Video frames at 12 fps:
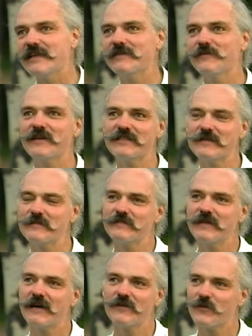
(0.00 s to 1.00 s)
He went to,
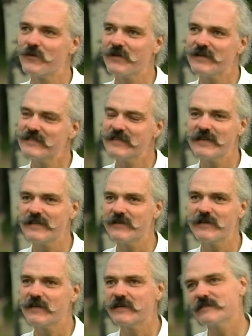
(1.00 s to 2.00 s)
I don't know where he stayed,
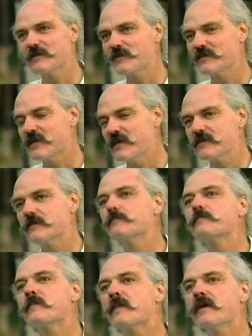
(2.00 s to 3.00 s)
early at someone's house, and